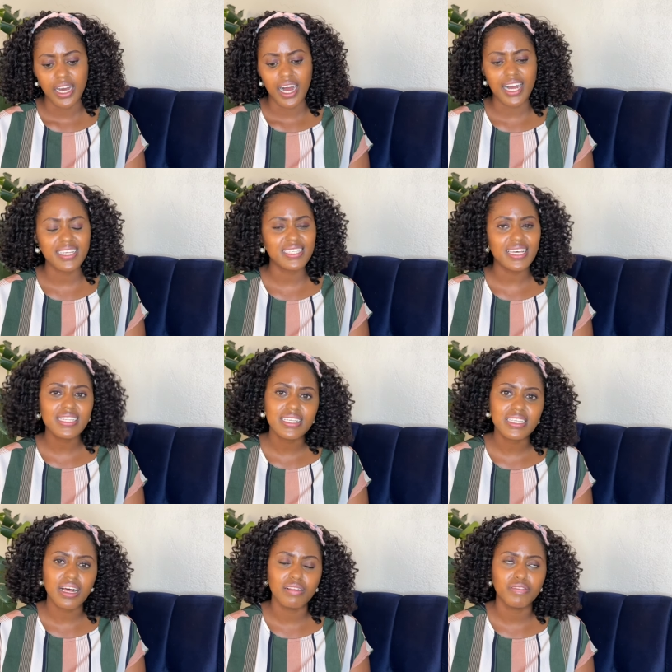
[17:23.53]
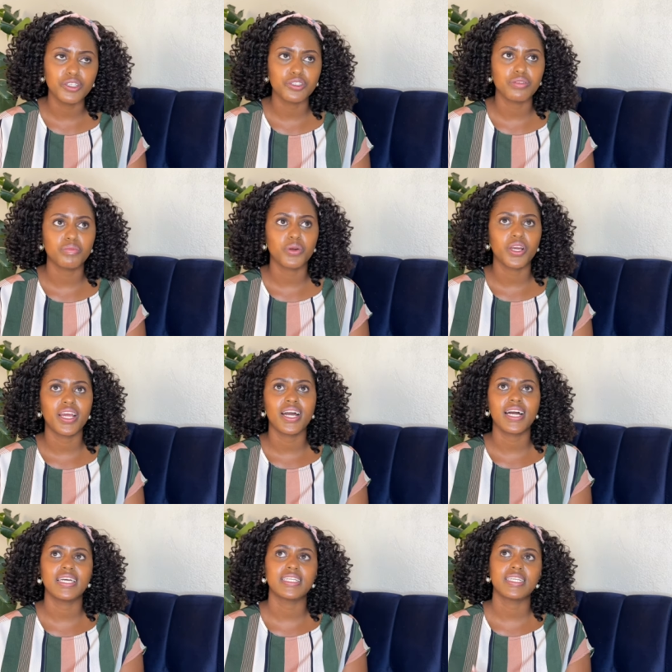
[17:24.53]
i said the salvation prayer
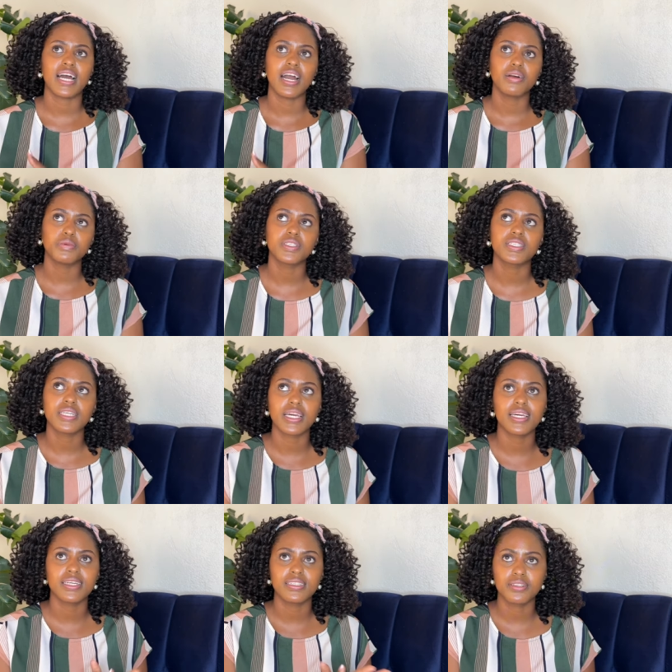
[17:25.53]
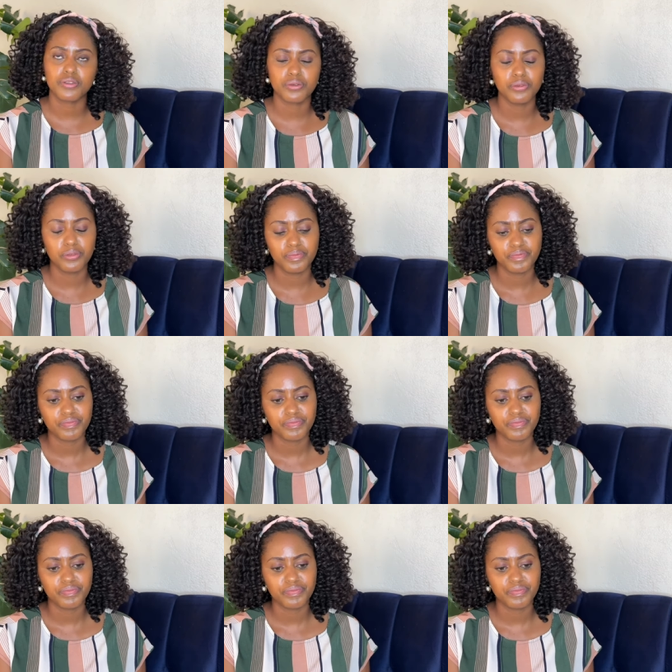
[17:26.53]
and i was taken to